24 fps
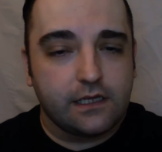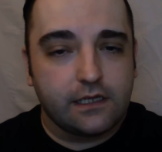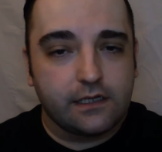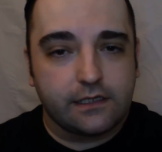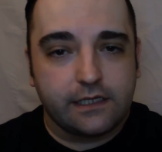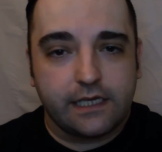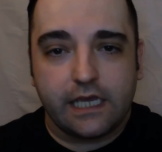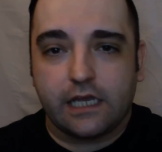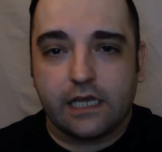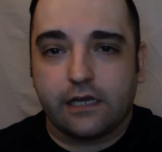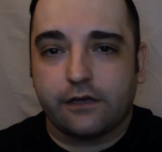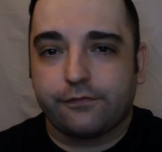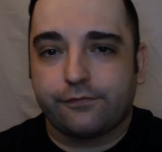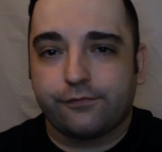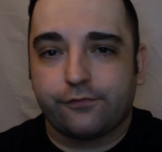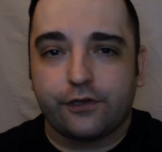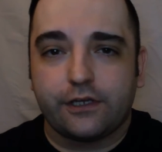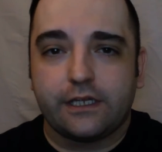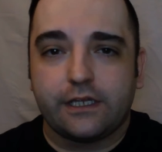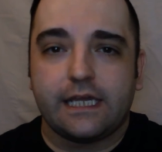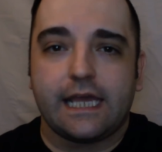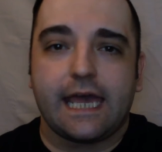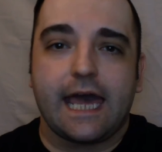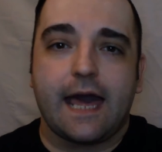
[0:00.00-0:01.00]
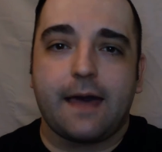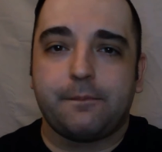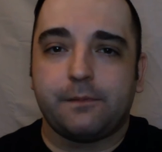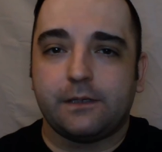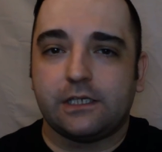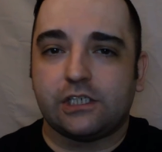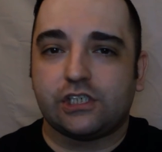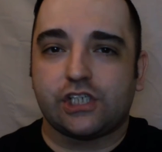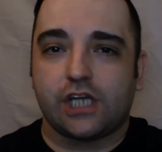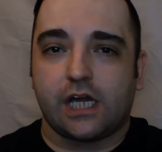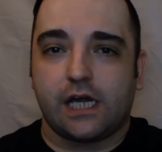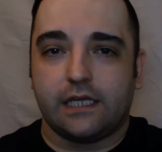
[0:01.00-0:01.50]
carefree, happy
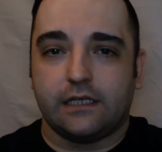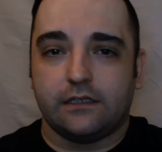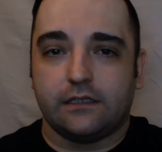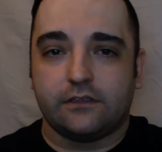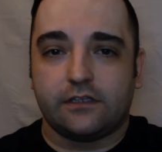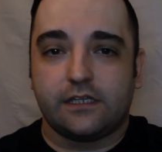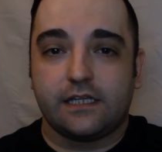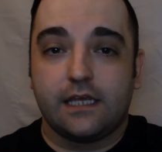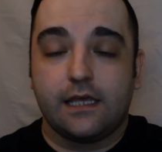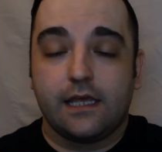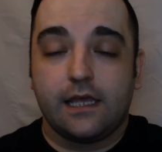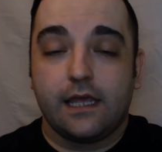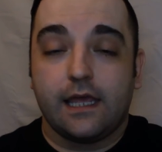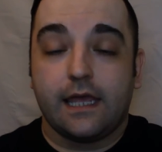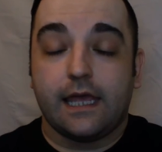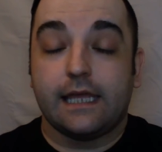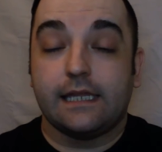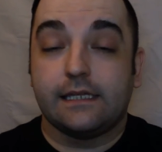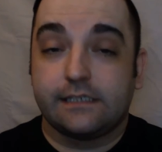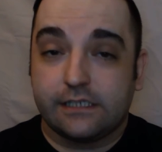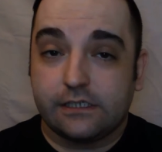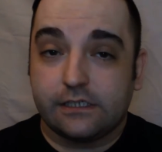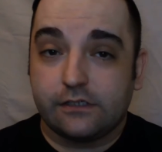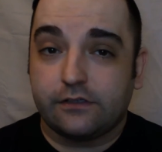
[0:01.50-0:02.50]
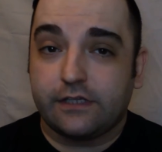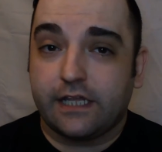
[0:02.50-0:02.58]
child until